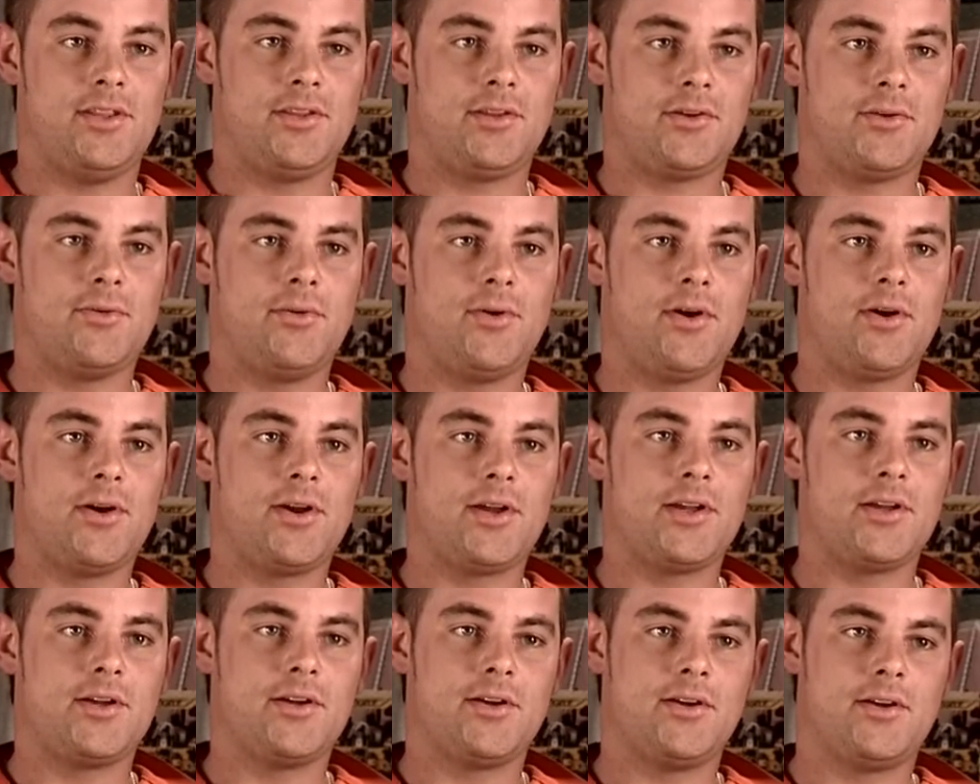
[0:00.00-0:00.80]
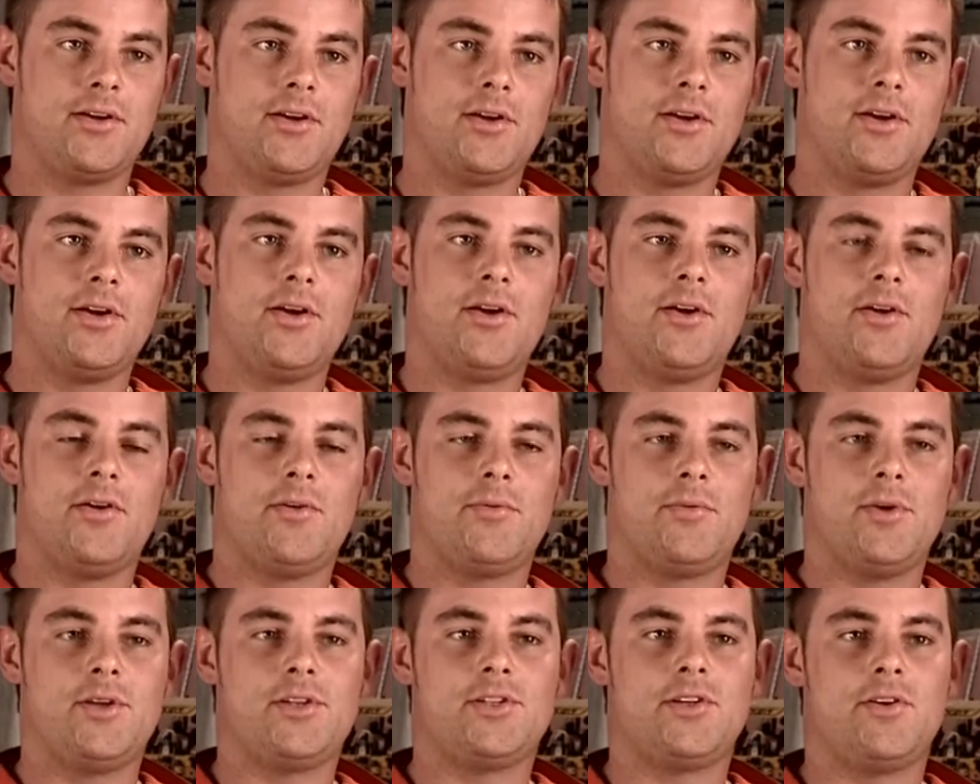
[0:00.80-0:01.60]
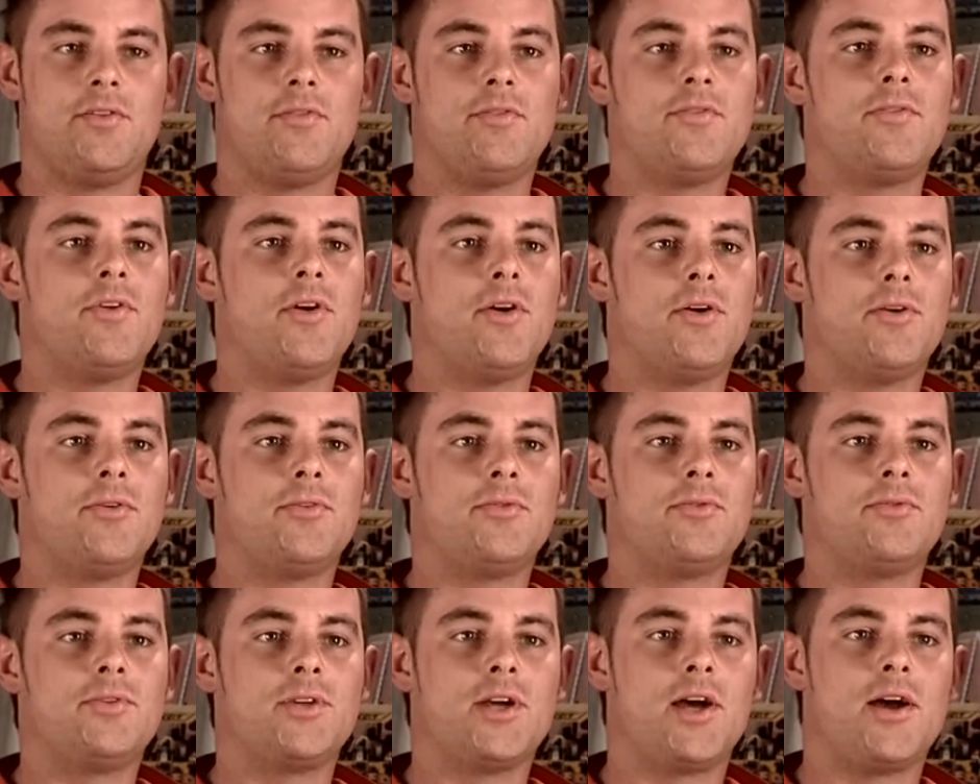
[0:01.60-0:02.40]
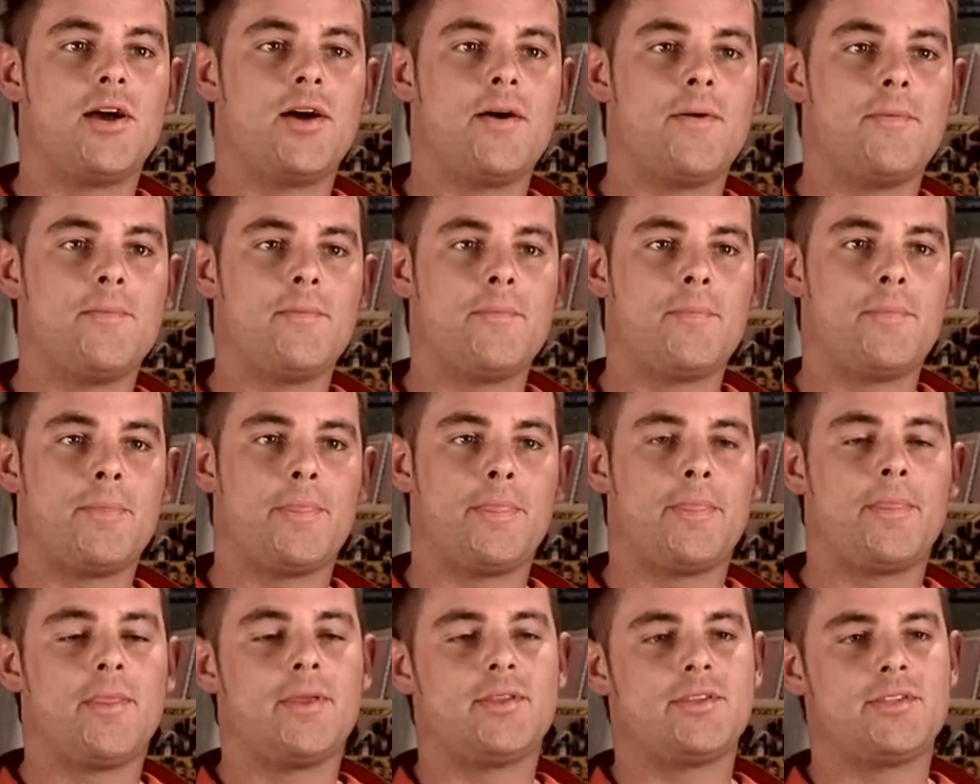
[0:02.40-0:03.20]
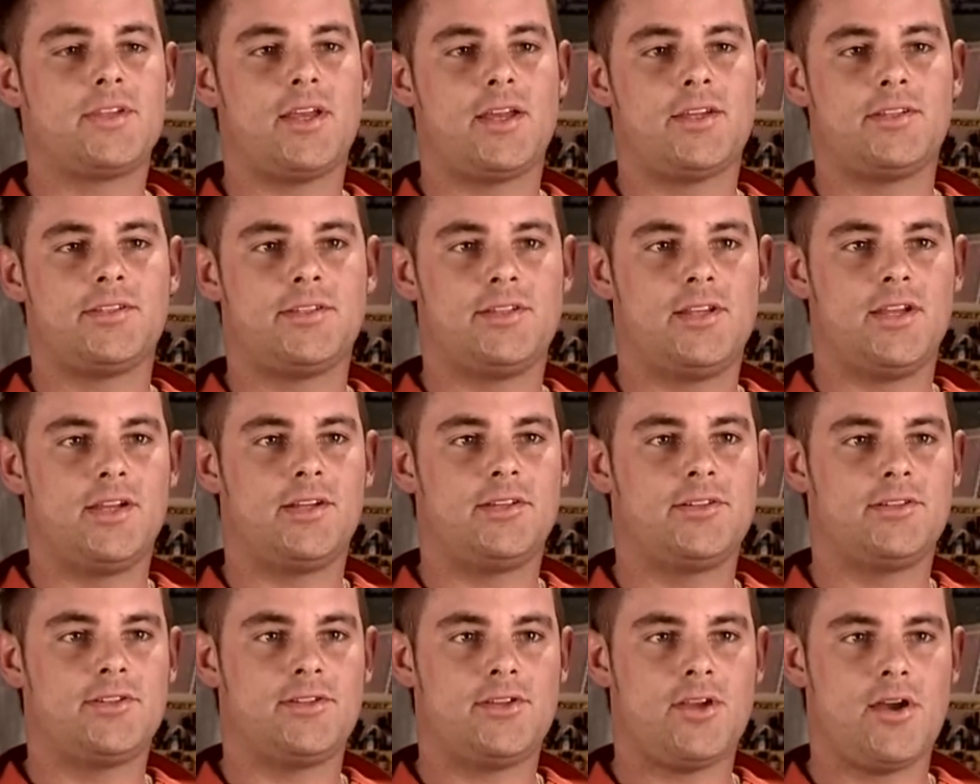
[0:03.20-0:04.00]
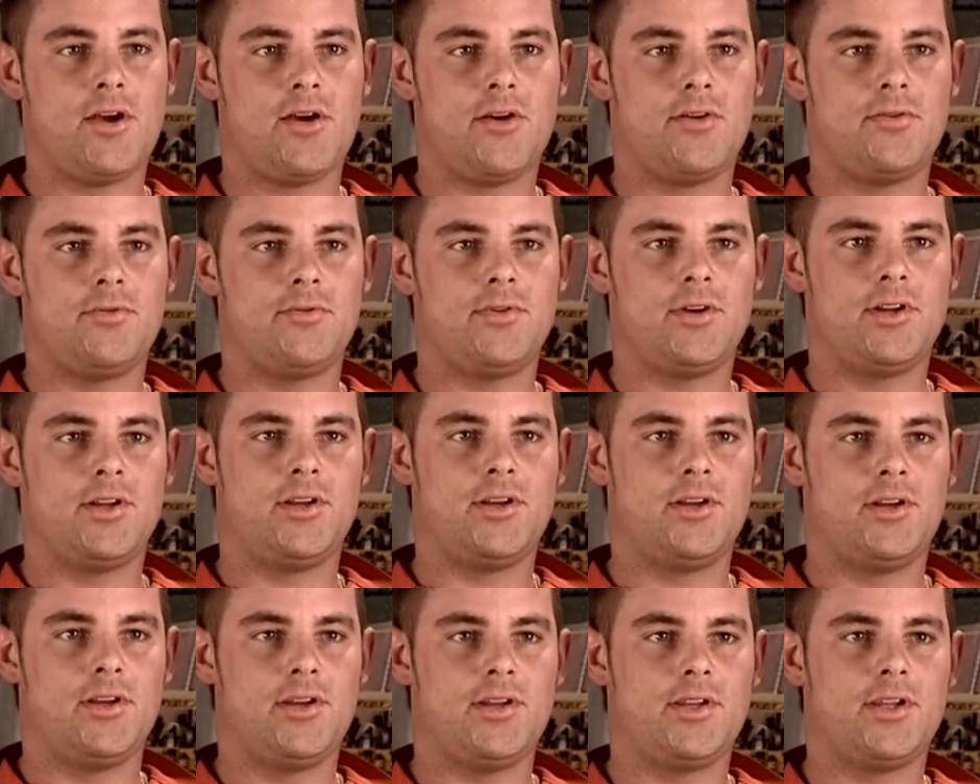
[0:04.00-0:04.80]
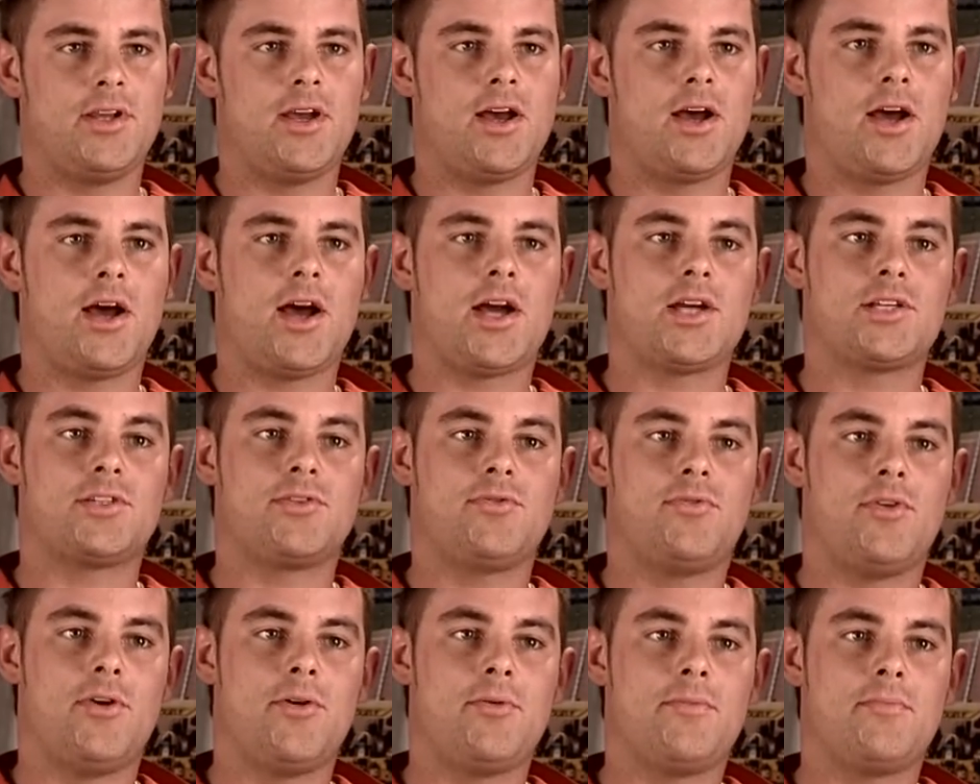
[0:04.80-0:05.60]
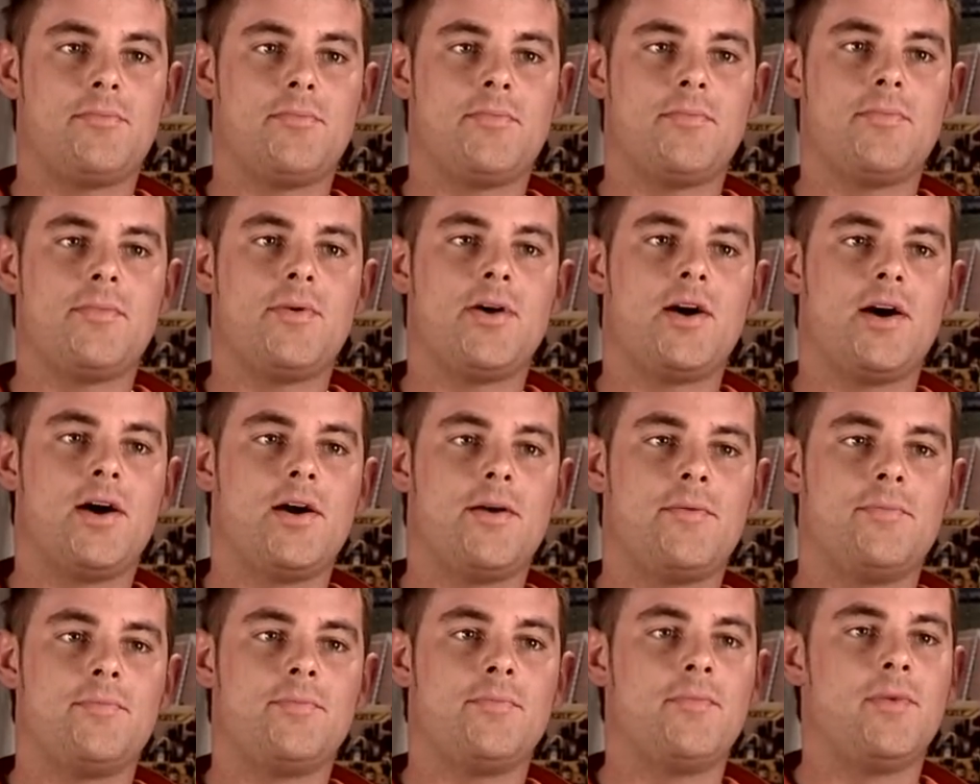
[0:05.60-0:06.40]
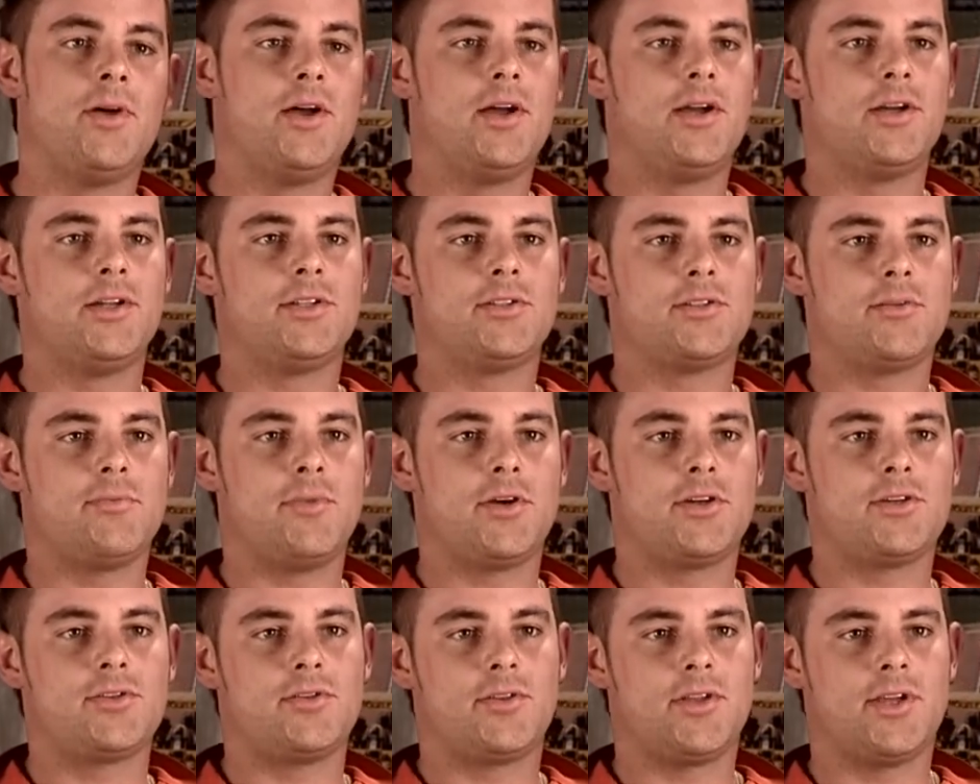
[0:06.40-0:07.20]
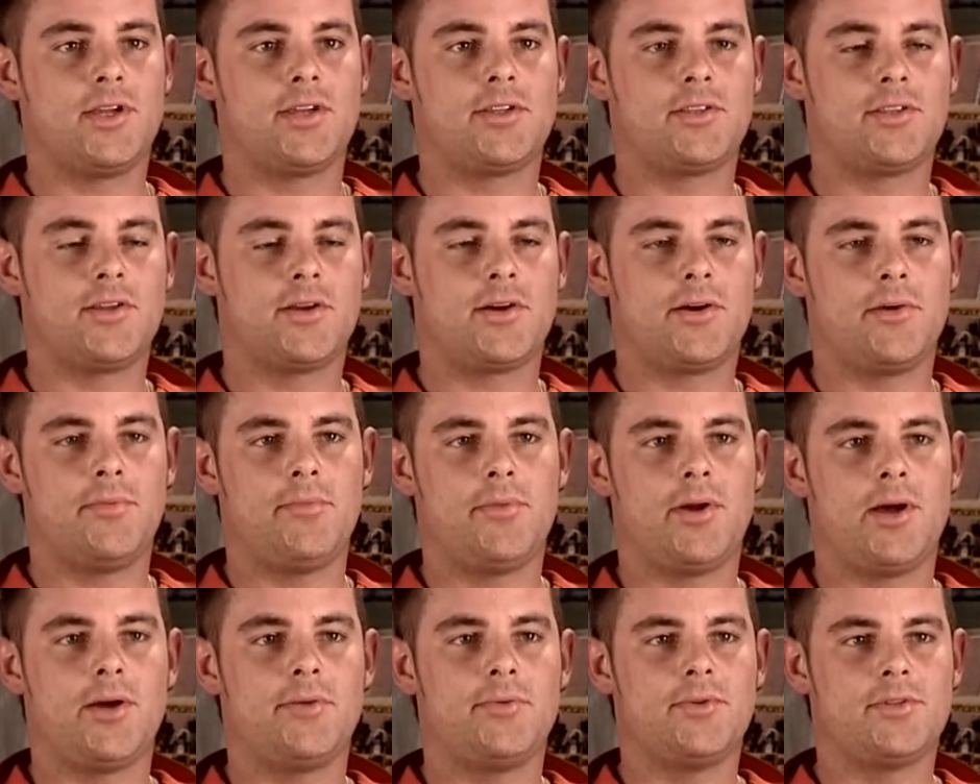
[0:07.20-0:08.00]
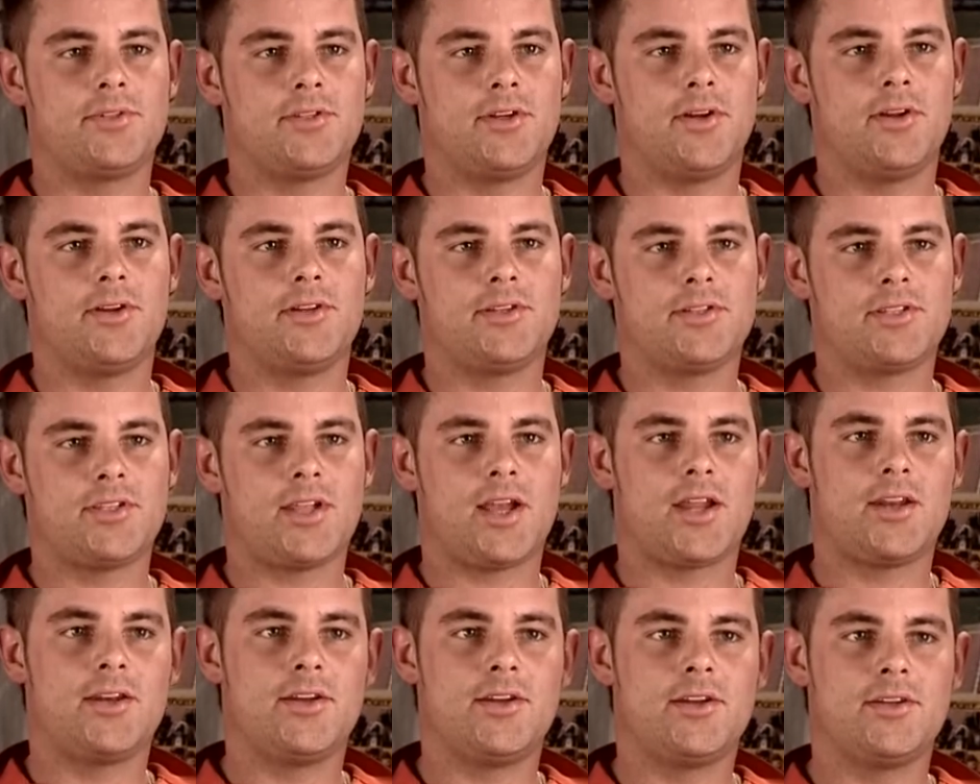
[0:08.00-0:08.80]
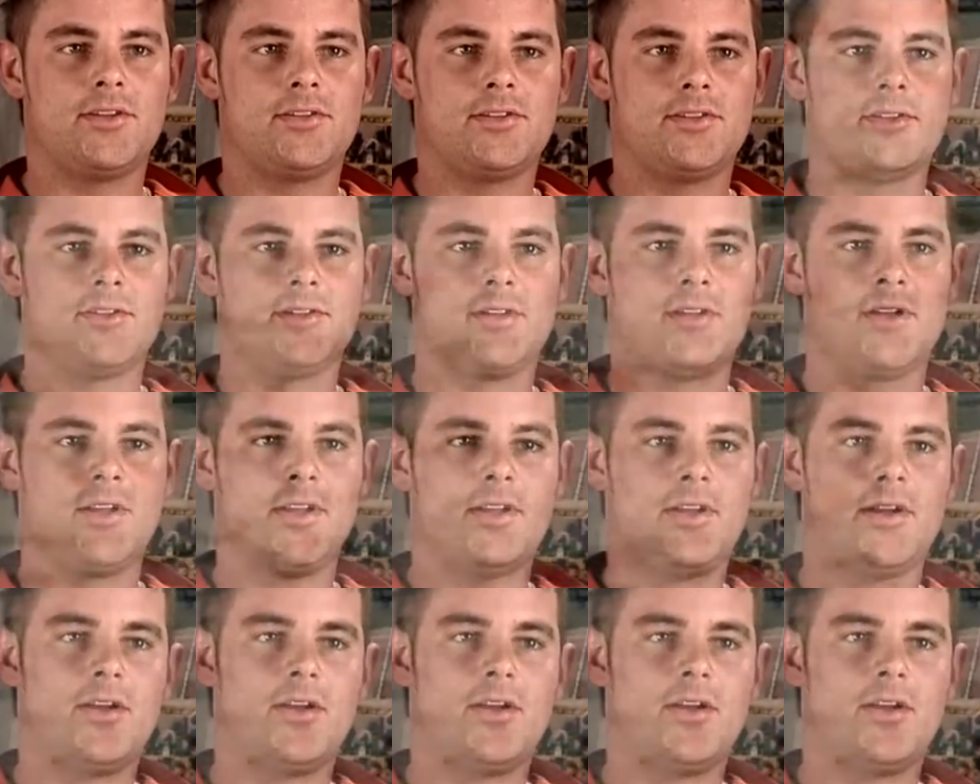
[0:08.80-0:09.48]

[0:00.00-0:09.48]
in the quarry, which involved testing stone and asphalt to make sure they comply with certain standards.